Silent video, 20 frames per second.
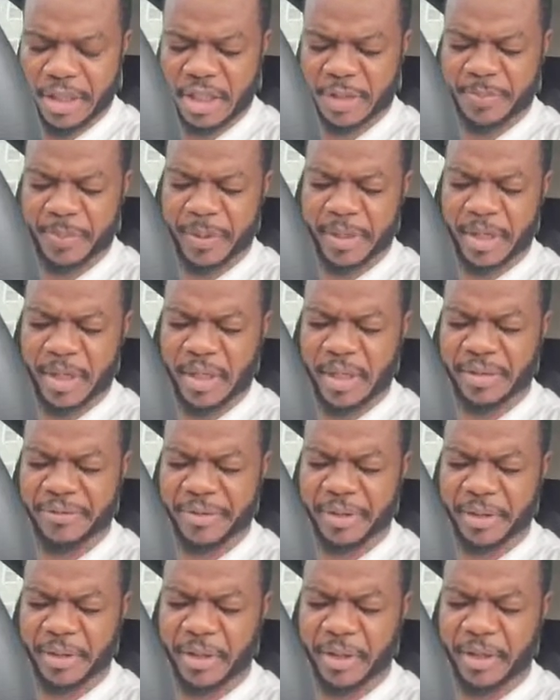Spirit of the
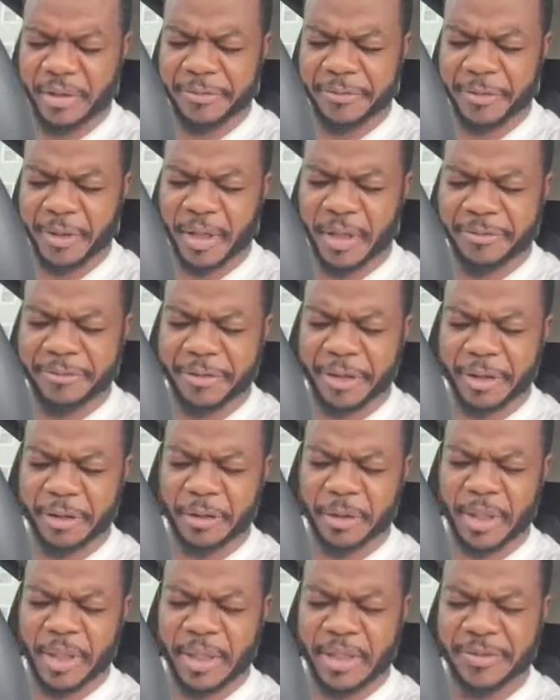living God, fall afresh
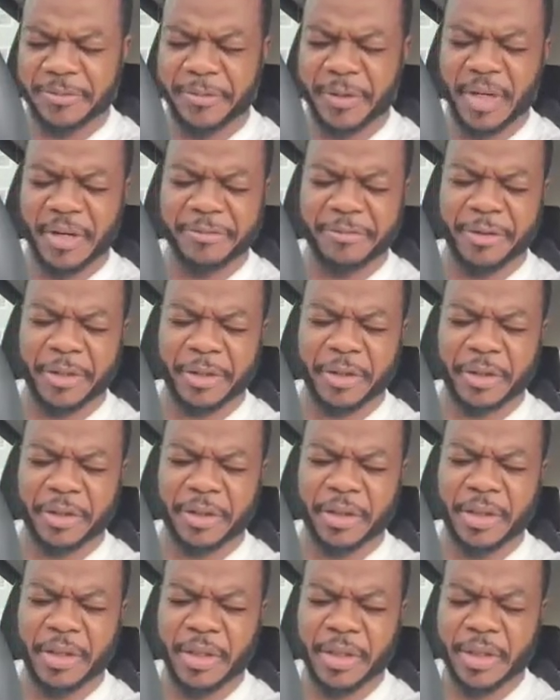on us, fall afresh
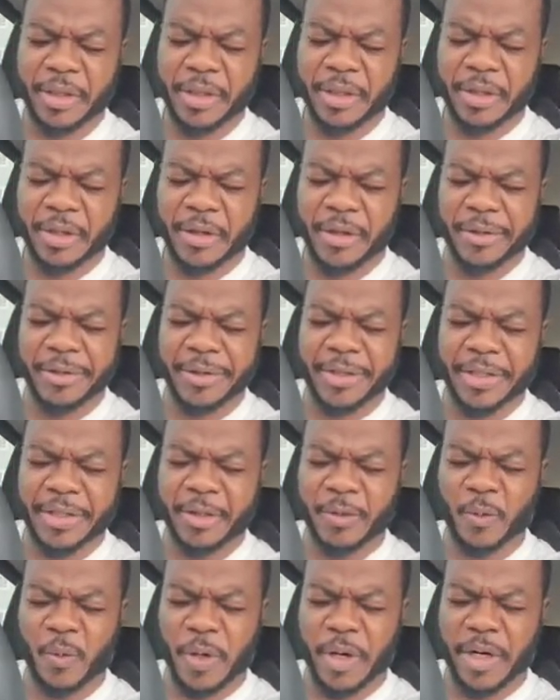on
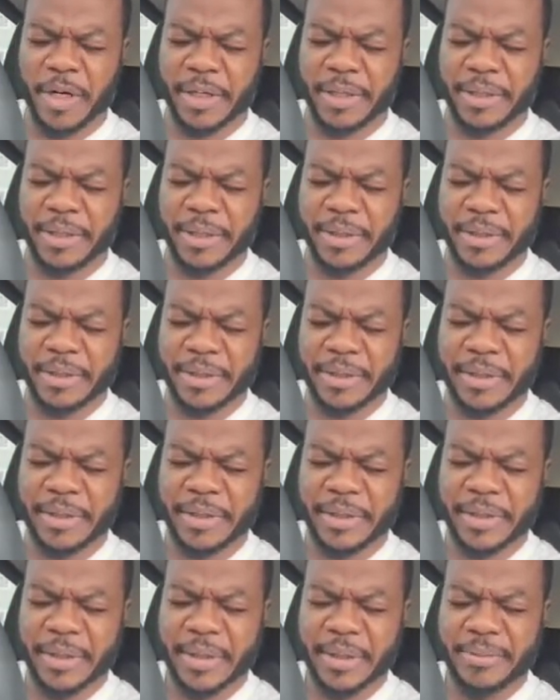this word.
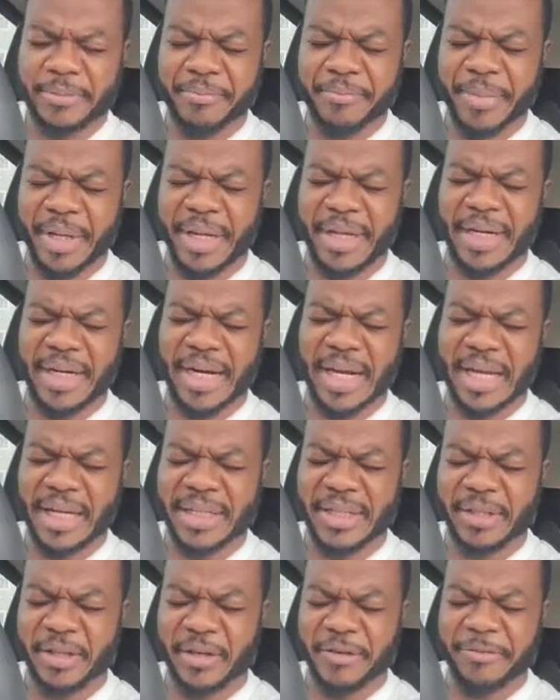May it
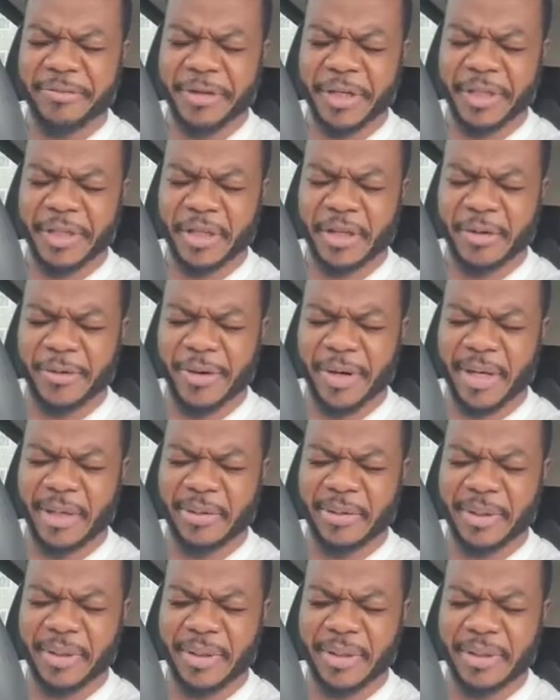land on fertile
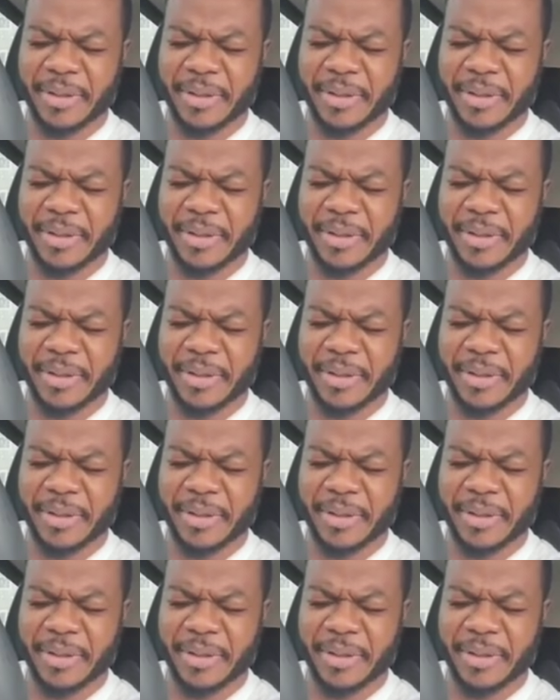ground.